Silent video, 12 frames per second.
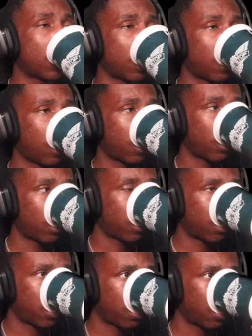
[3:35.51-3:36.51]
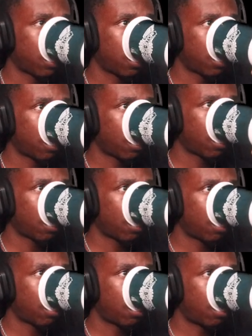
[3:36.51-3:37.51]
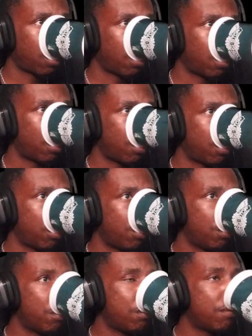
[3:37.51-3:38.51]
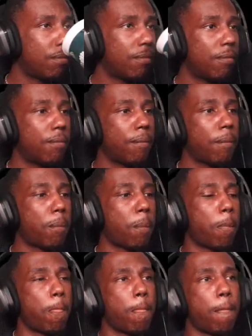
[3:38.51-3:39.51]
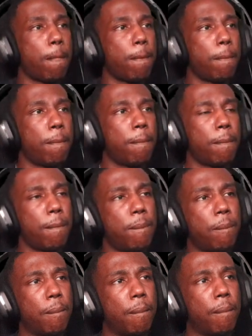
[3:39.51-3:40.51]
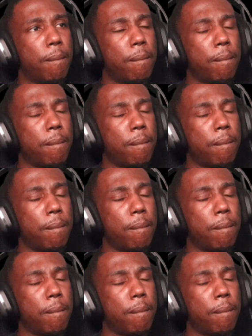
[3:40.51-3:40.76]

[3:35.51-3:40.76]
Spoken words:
[no speech]